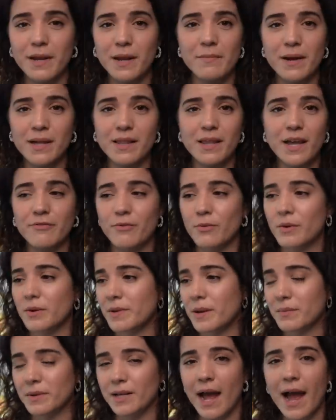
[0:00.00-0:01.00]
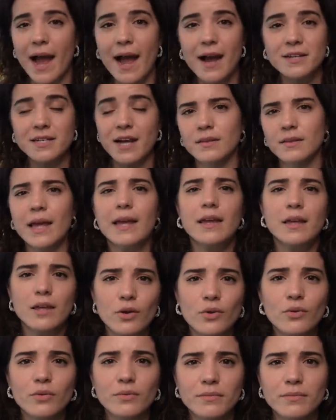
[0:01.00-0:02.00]
in my life. I wouldn't be able to act. Thank
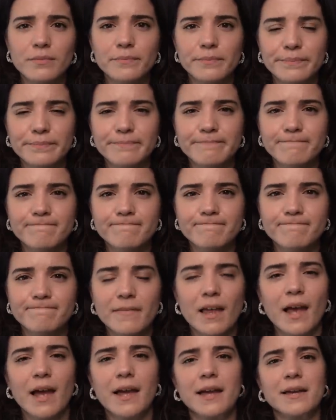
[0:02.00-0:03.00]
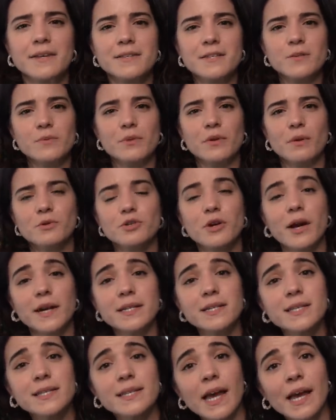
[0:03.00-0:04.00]
you, I guess is what I'm
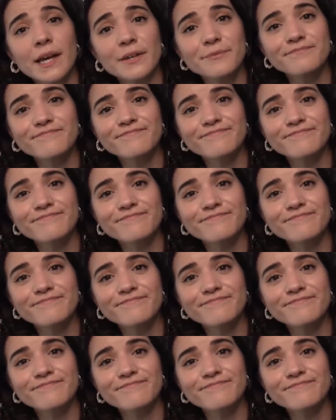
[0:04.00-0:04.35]
trying to say.